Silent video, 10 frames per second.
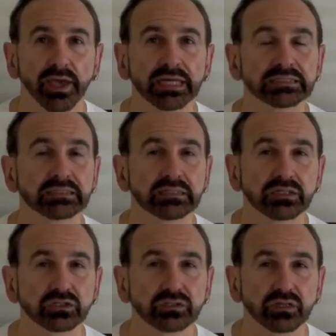and
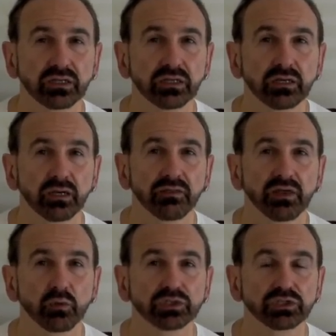initially
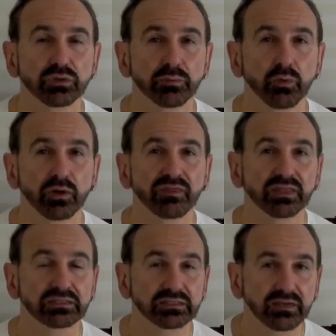there was a report
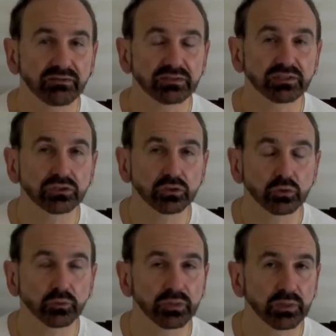that
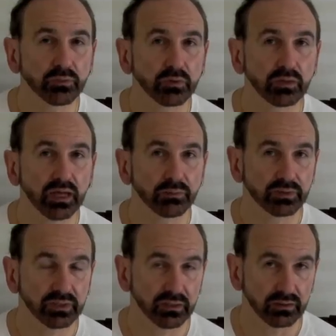72 people had
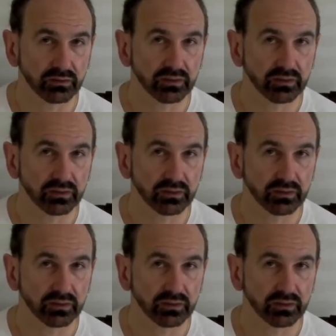been killed,